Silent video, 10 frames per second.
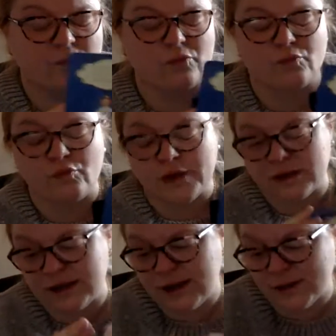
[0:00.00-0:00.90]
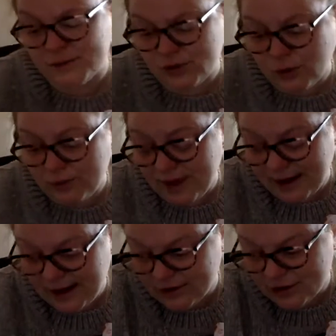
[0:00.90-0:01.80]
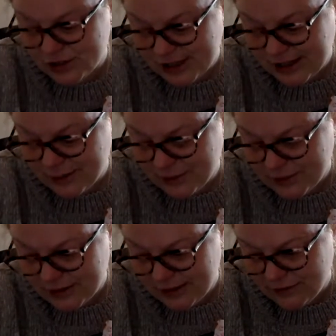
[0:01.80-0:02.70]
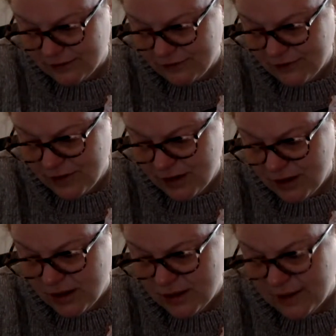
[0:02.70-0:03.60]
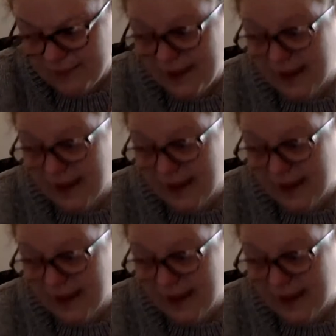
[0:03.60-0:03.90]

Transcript: really absorb that energy and believe that